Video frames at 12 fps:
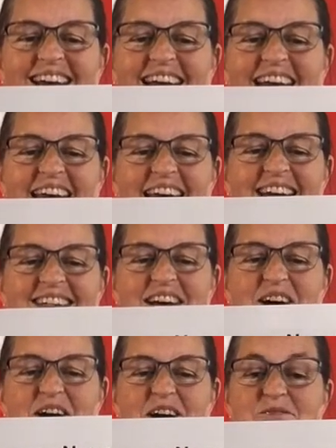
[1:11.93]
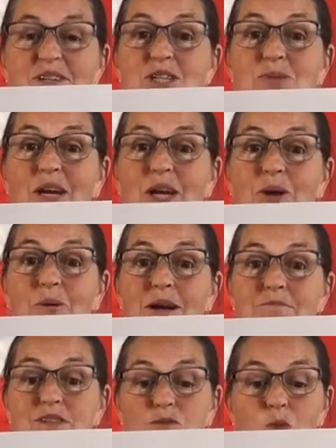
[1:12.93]
and 120 grams
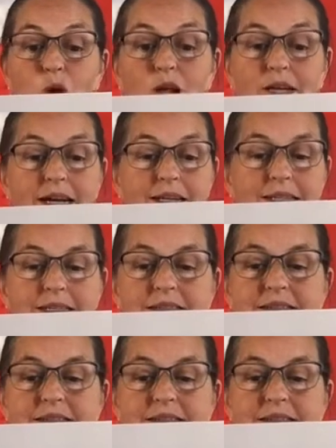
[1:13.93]
of walnuts,